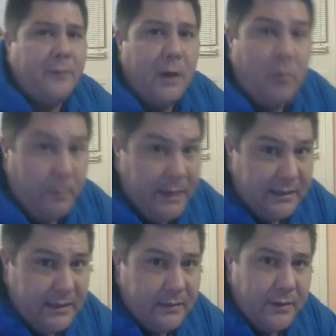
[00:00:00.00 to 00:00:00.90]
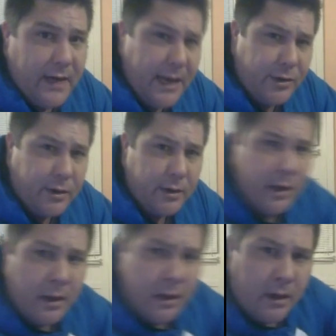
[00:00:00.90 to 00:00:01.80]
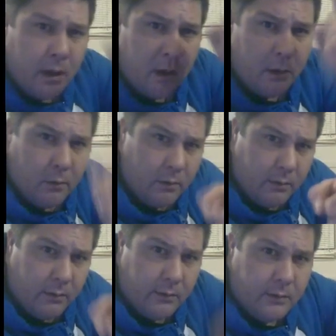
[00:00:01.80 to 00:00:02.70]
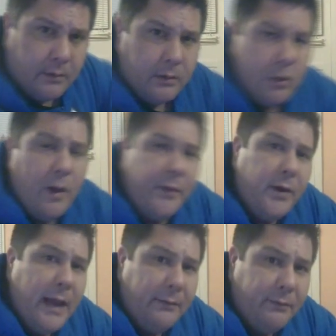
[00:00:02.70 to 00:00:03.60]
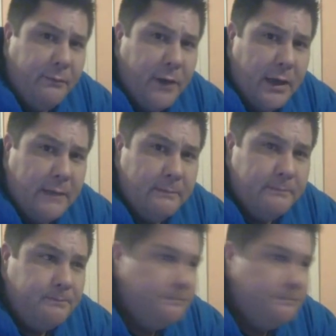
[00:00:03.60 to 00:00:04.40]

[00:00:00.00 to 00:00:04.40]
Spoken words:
out there with PCs of the nation. Go out there and have some fun.